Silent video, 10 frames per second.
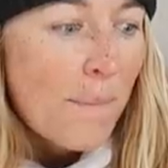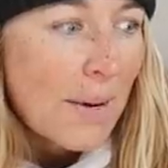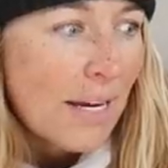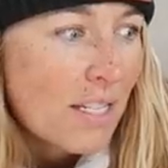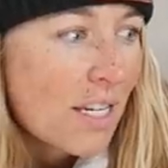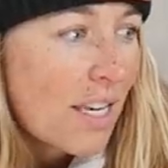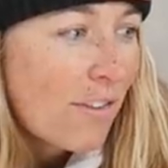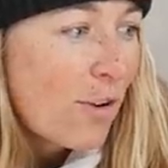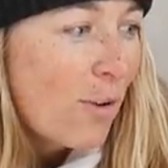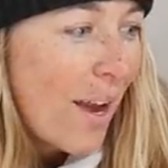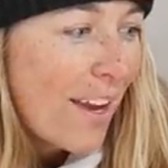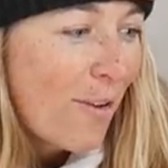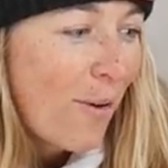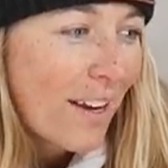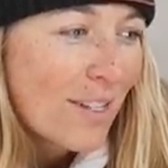But to give you a
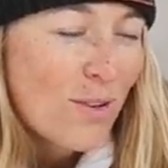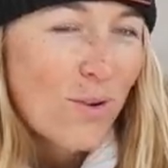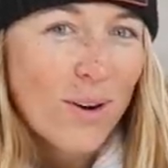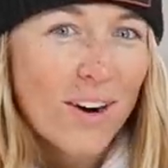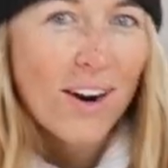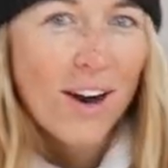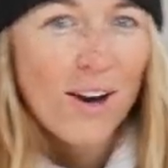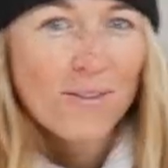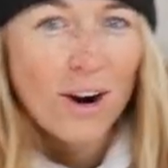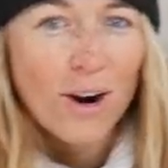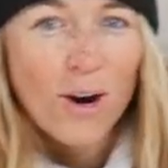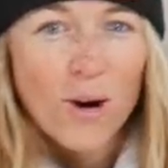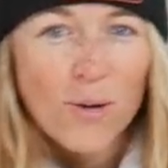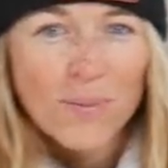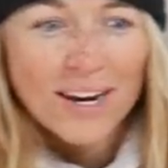quick tour of our
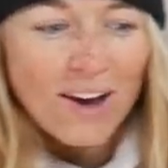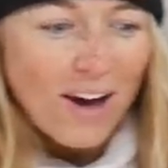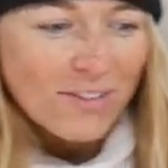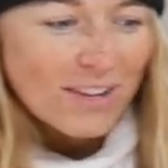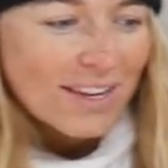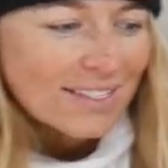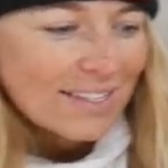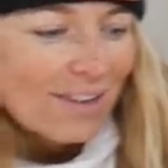home and office